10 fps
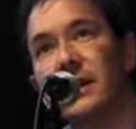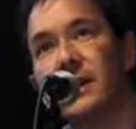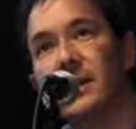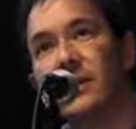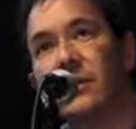
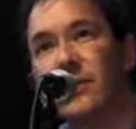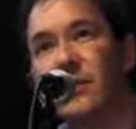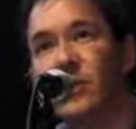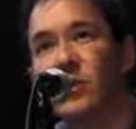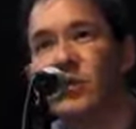they're
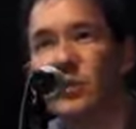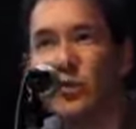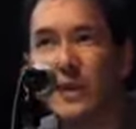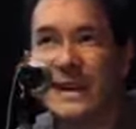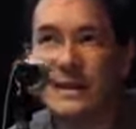often more
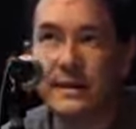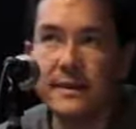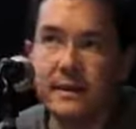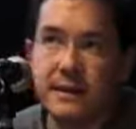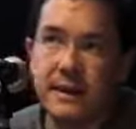direct
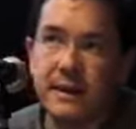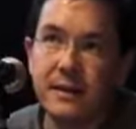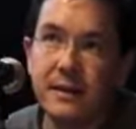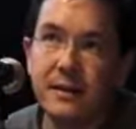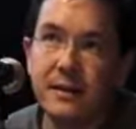in
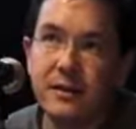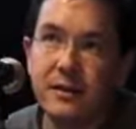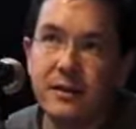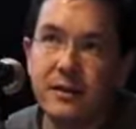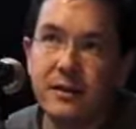their
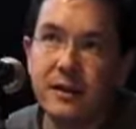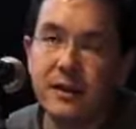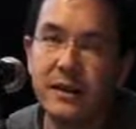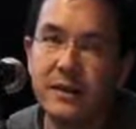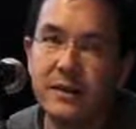
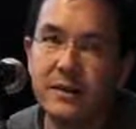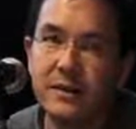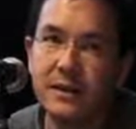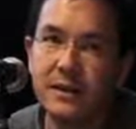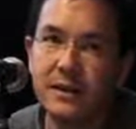
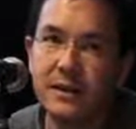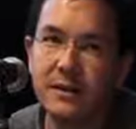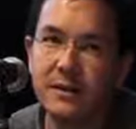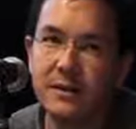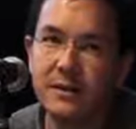desires
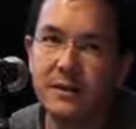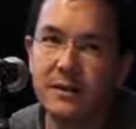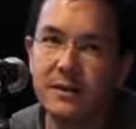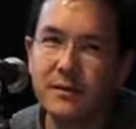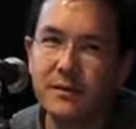and
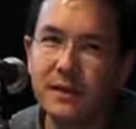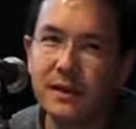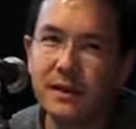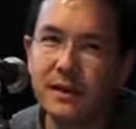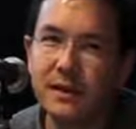
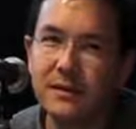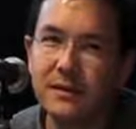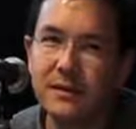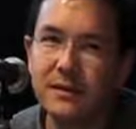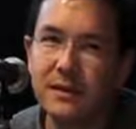
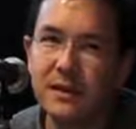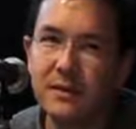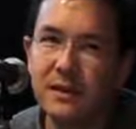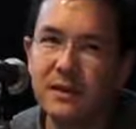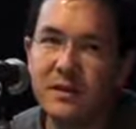feelings,
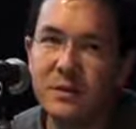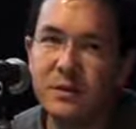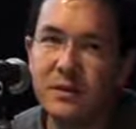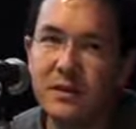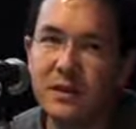as
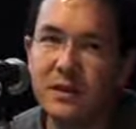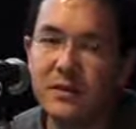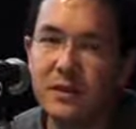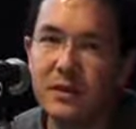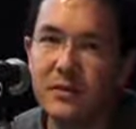simple as those
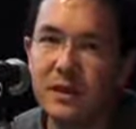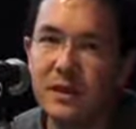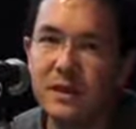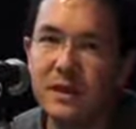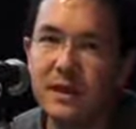might
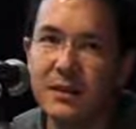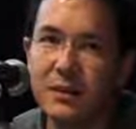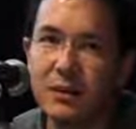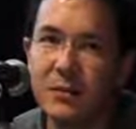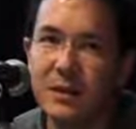be. They're
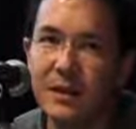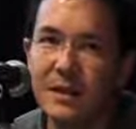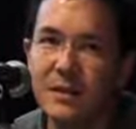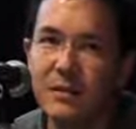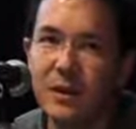
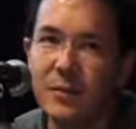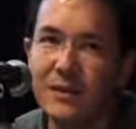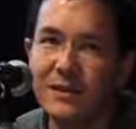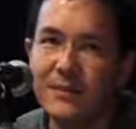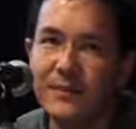uncomplicated by
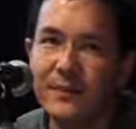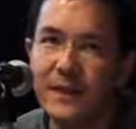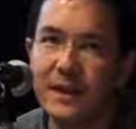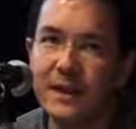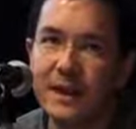wisdom.
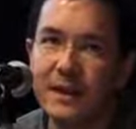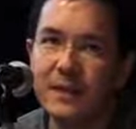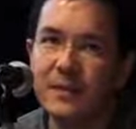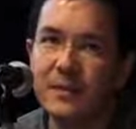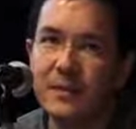And
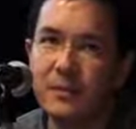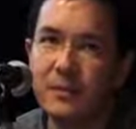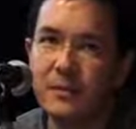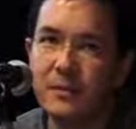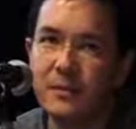this is the
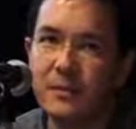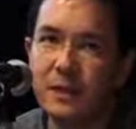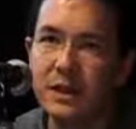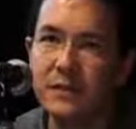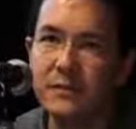
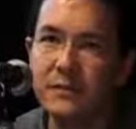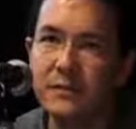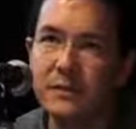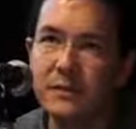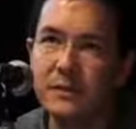problem